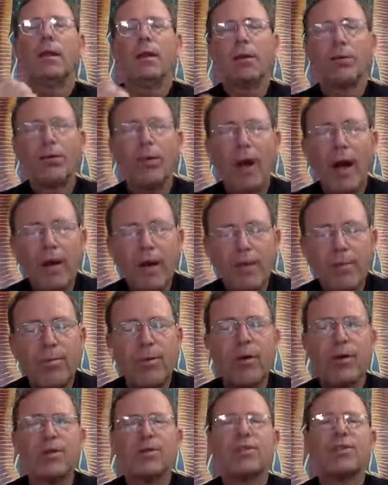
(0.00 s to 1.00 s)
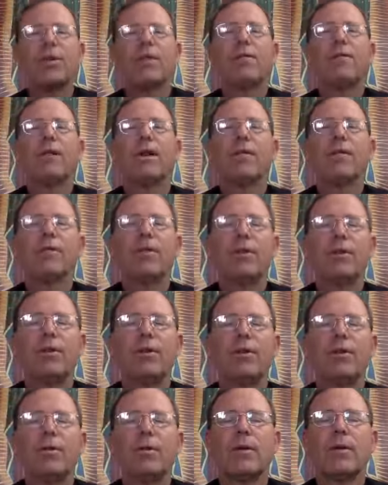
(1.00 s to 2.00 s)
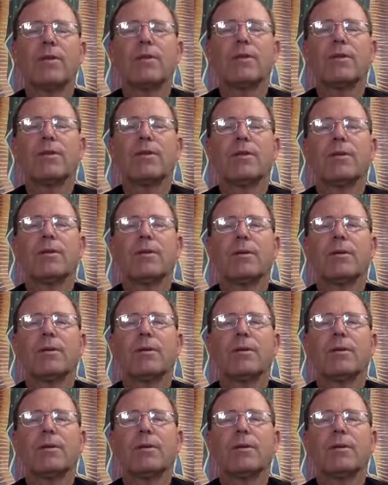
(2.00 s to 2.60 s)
The great importance of love for the Eucharist.